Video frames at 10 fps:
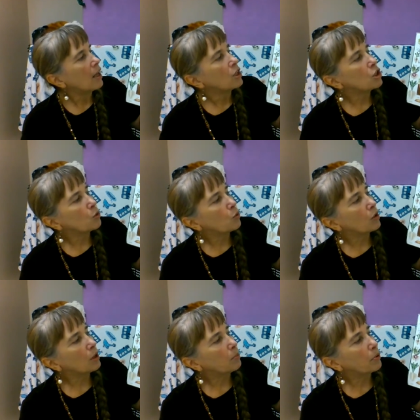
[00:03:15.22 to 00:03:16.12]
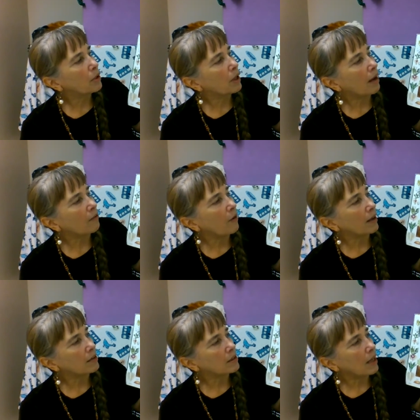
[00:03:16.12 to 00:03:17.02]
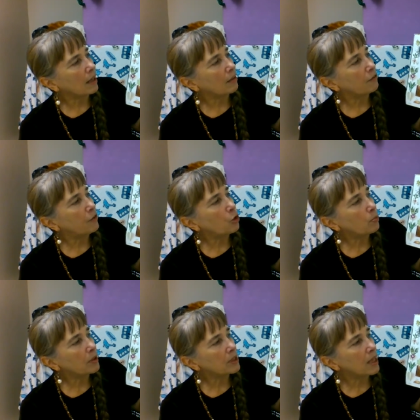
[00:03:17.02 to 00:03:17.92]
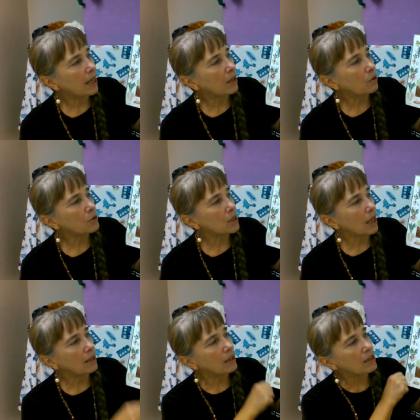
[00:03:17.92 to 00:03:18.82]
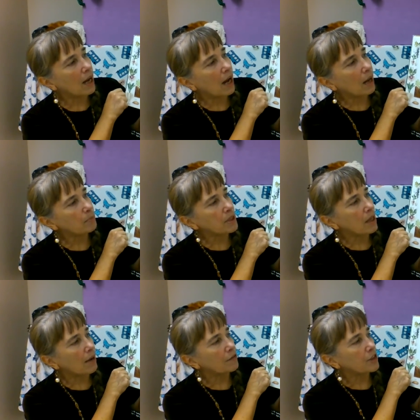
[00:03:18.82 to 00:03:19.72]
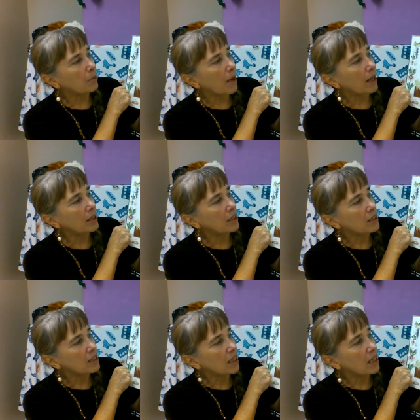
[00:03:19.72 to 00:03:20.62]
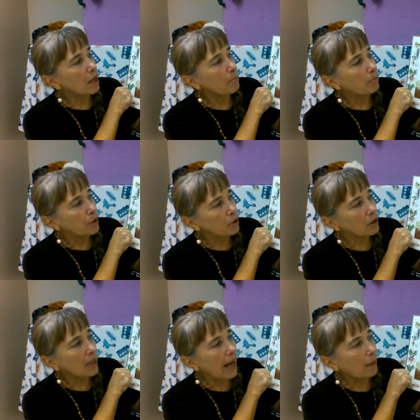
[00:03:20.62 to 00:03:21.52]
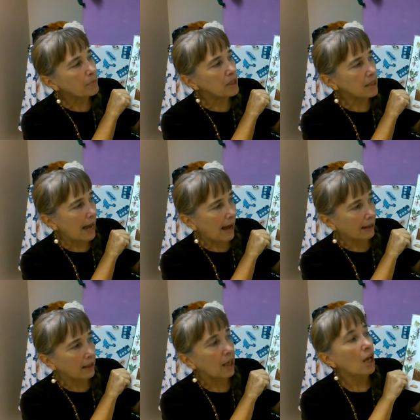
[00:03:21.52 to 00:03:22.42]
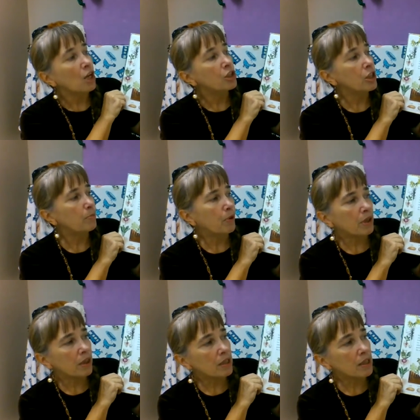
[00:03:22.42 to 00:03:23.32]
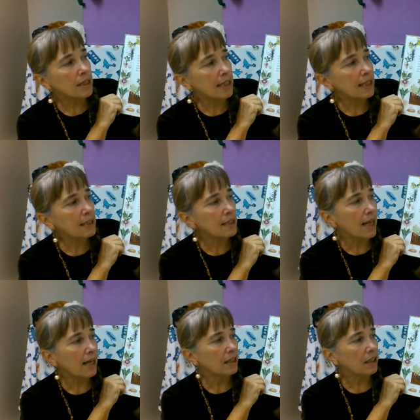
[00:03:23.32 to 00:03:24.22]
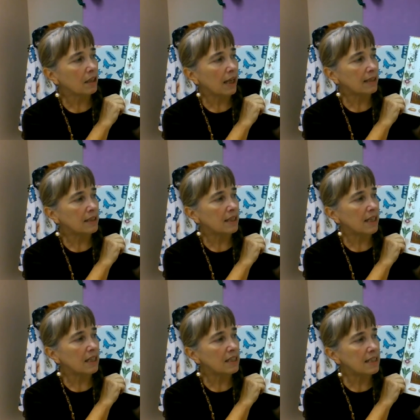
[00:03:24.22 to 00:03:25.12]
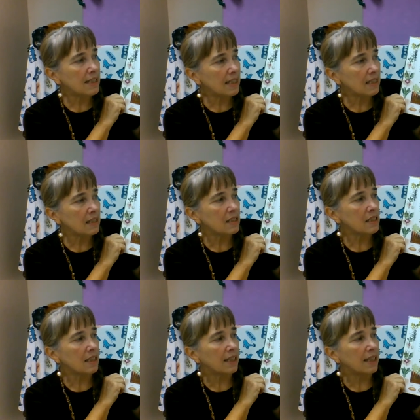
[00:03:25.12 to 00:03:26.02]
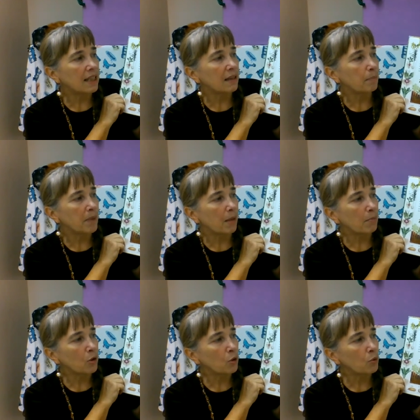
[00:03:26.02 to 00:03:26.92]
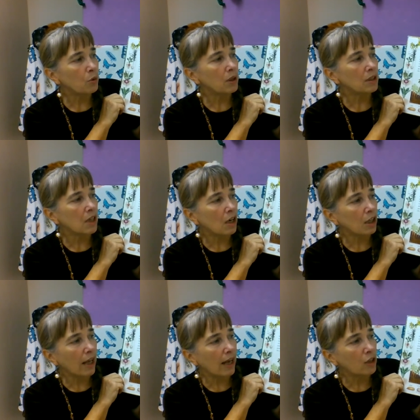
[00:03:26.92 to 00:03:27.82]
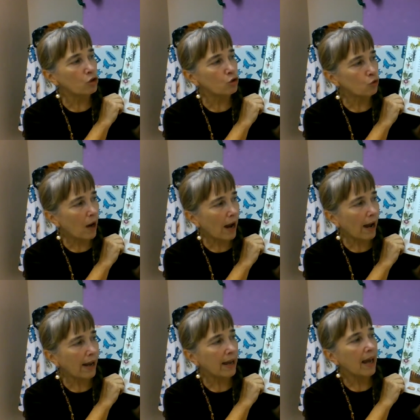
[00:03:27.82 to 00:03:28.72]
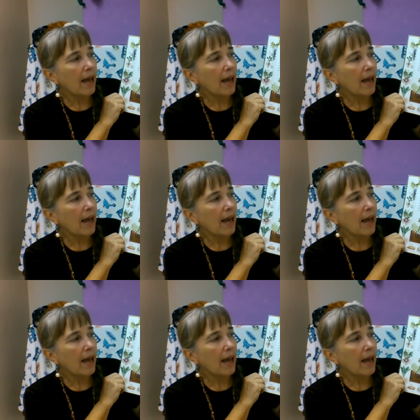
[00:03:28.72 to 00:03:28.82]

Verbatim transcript: Squirrel put aside a few potatoes and the tops of some onions in a burlap sack. She put the seeds they had collected in tins to keep them cool, dark, and dry,